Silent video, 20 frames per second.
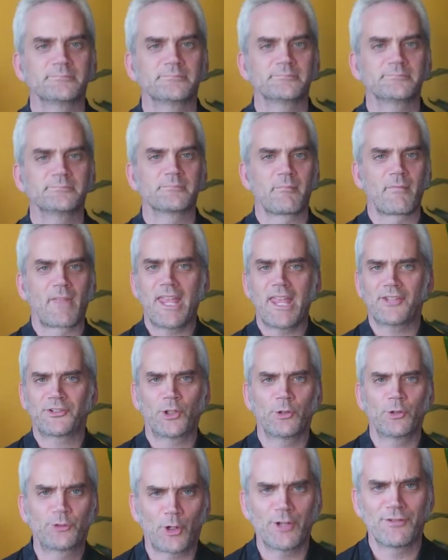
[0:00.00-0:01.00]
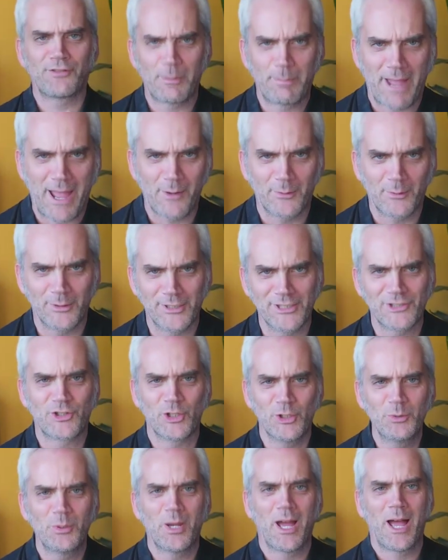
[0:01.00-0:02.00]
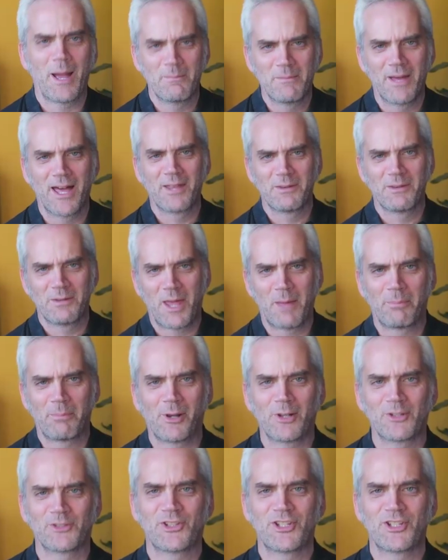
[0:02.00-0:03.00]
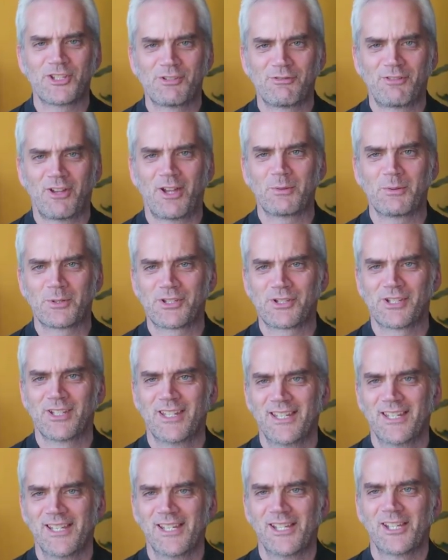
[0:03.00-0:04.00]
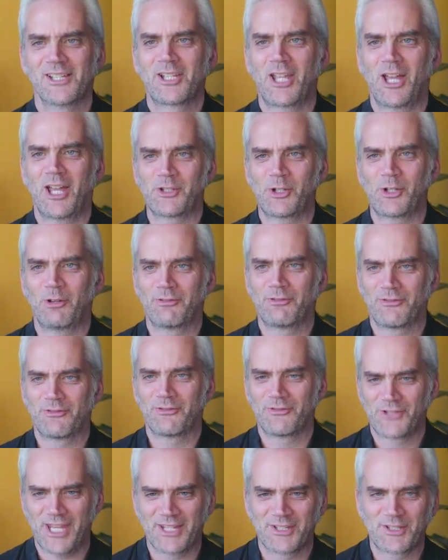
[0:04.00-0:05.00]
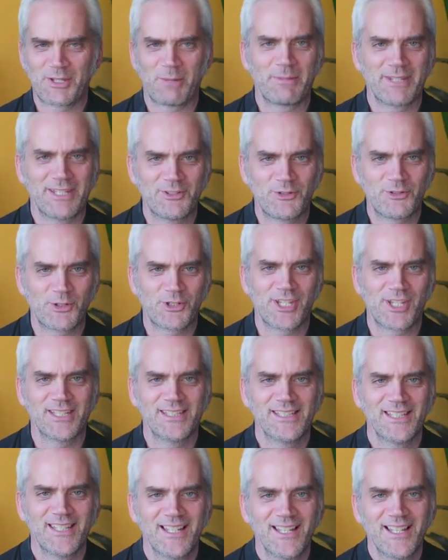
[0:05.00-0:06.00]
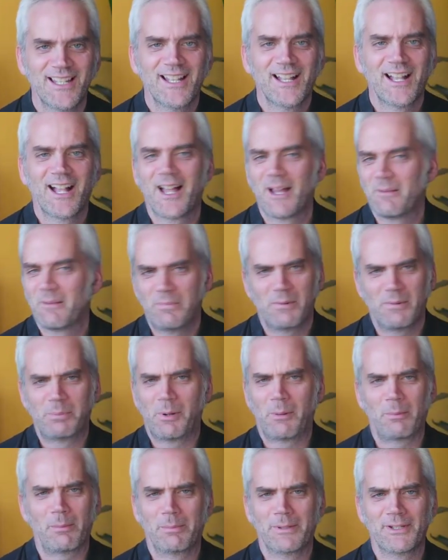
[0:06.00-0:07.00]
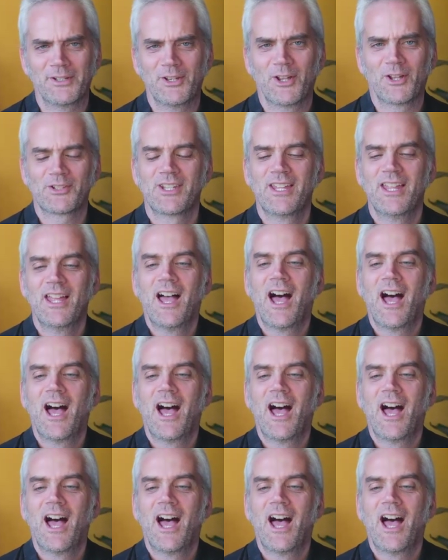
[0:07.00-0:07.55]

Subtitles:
Yeah, so sorry for the power issue, and apologies if I was cut off saying something interesting. Probably not.